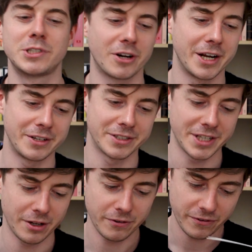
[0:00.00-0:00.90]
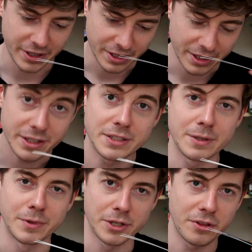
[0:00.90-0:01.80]
try it yourself and see
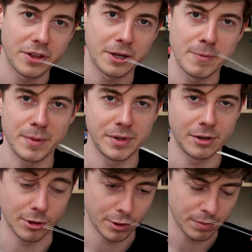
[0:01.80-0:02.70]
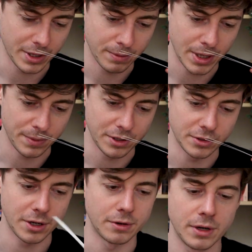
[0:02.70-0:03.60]
what you think. Maybe you agree with me, maybe you
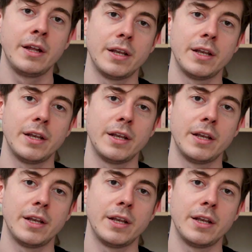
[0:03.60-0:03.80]
don't.